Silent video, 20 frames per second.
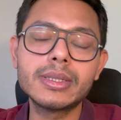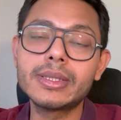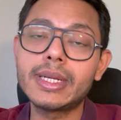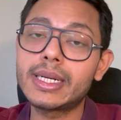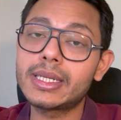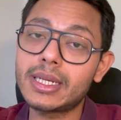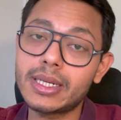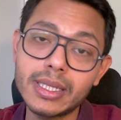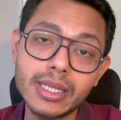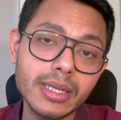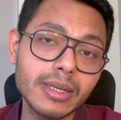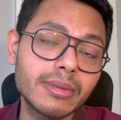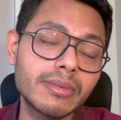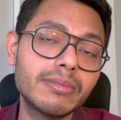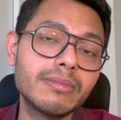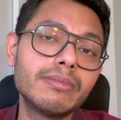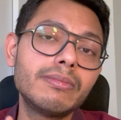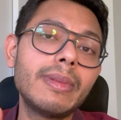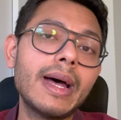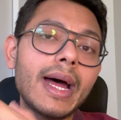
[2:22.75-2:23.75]
That's another
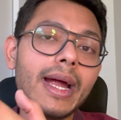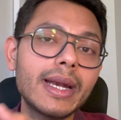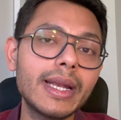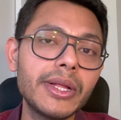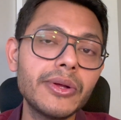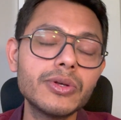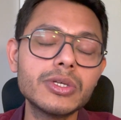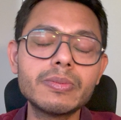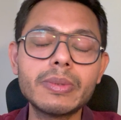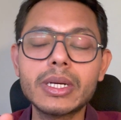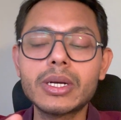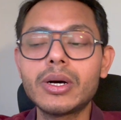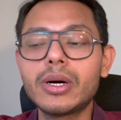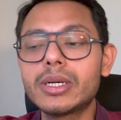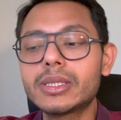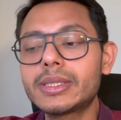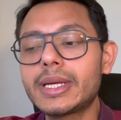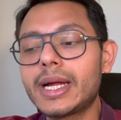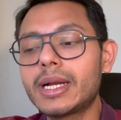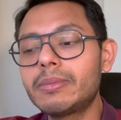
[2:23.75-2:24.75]
bad news
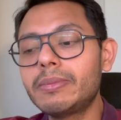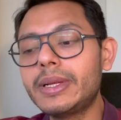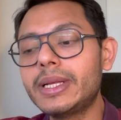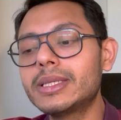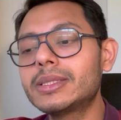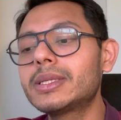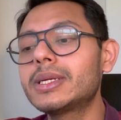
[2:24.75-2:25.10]
because that means